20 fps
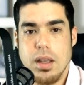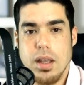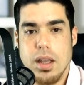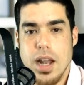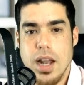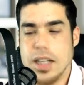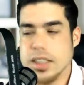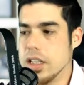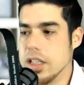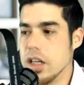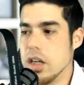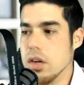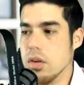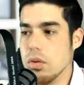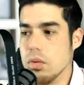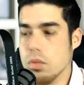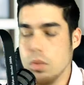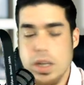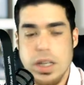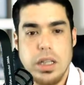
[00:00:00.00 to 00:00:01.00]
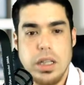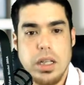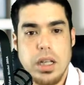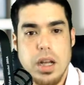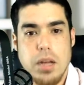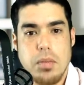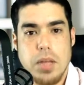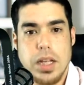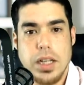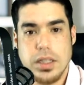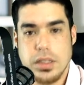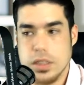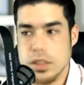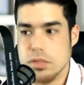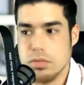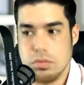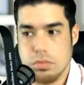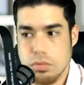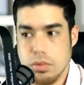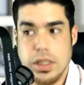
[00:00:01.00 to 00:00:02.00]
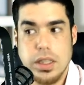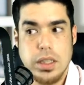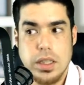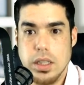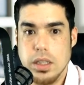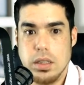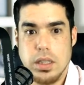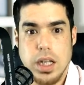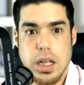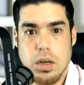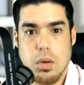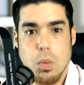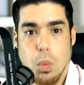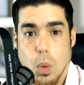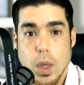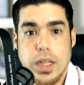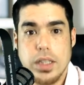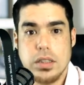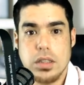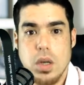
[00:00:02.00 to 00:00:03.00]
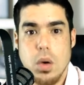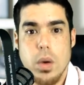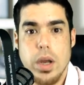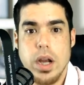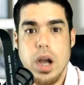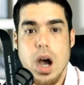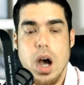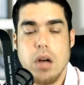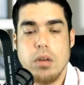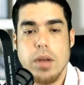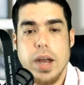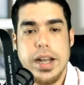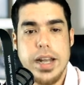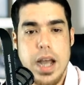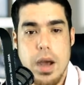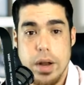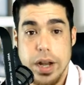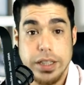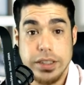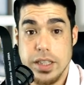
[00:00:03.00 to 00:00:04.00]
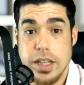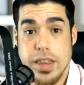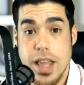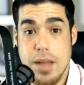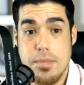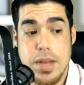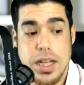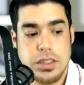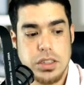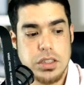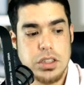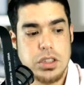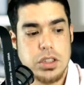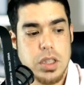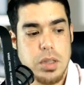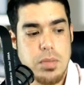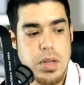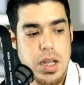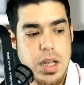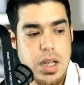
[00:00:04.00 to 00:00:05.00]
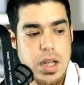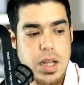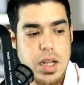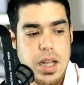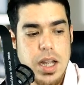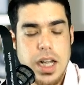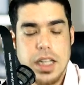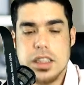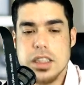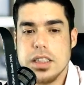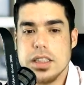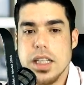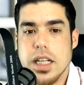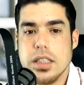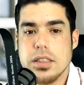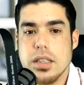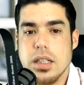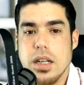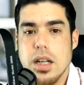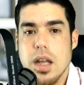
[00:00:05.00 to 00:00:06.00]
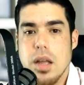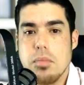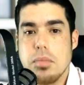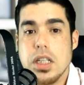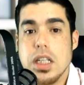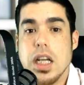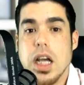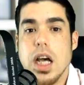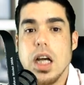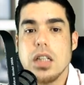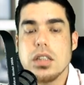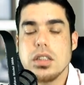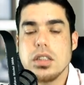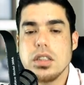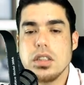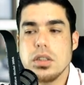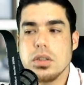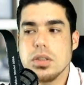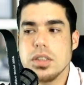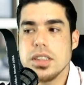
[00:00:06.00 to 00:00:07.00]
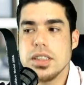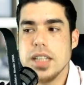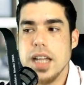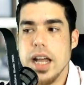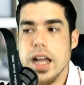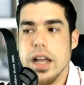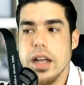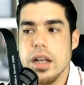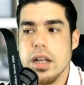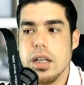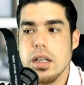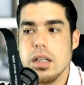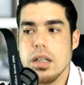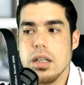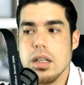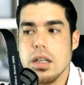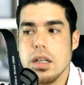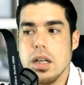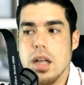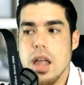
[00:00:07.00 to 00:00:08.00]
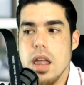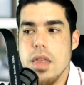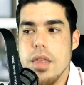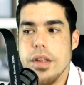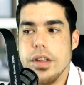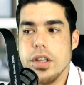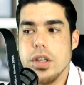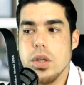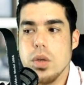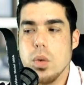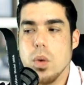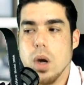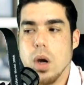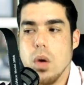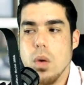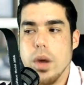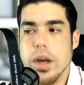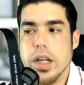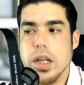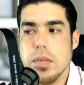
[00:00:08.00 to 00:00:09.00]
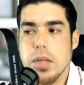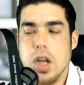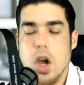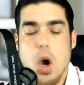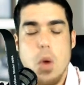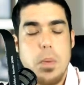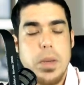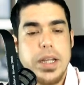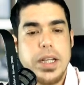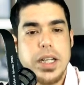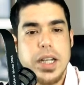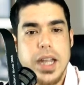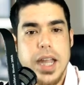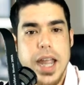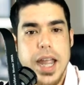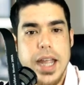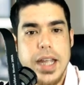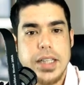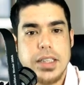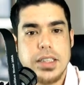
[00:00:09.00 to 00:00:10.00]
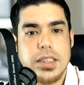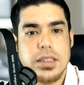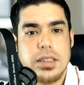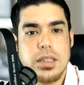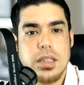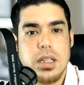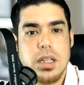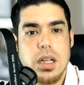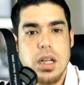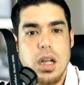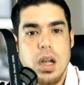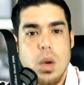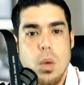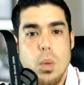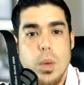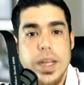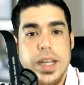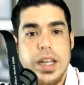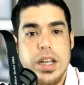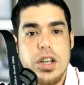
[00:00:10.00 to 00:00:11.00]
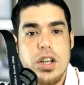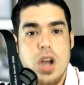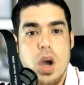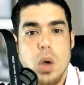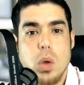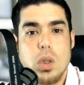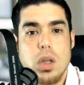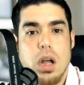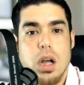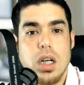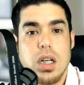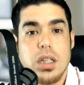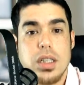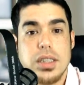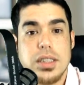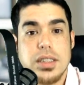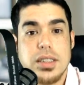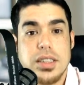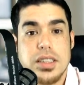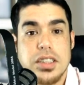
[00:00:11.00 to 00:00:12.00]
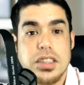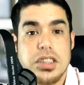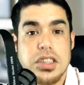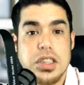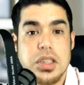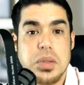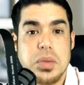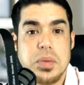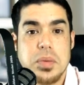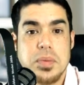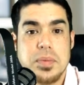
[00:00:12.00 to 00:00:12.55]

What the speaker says: And I said, really? I'm like, is this really like what is going on right now? And I sent that message to him. And she says, because you said that you were going to be opening a case, we can no longer assist you.